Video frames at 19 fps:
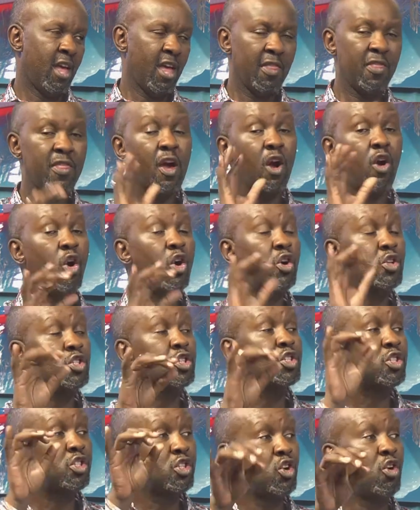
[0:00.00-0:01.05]
The
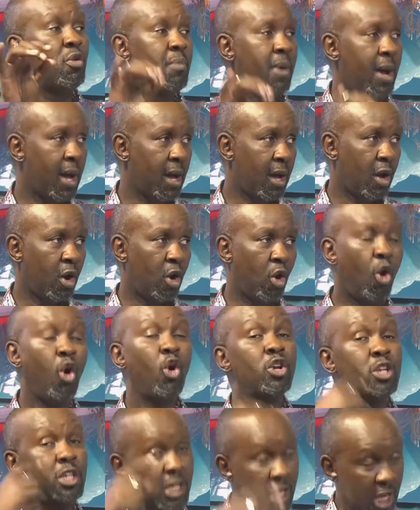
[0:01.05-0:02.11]
consumer
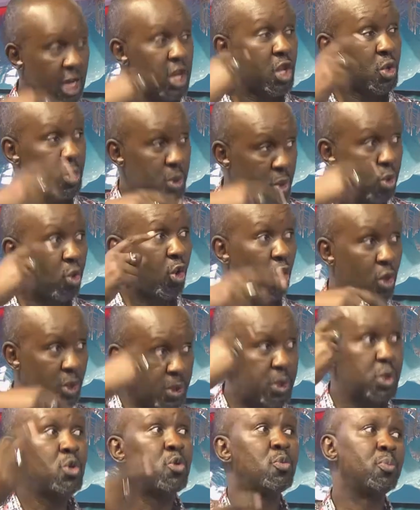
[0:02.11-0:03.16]
continues to
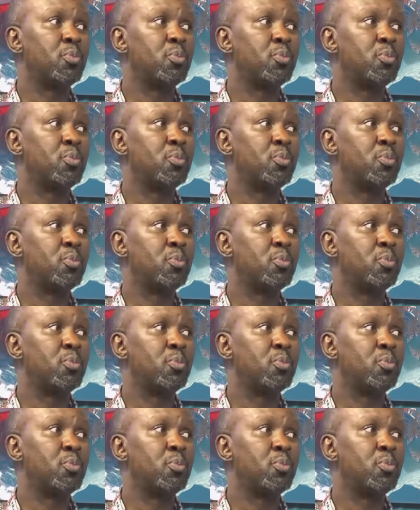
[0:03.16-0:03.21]
consume.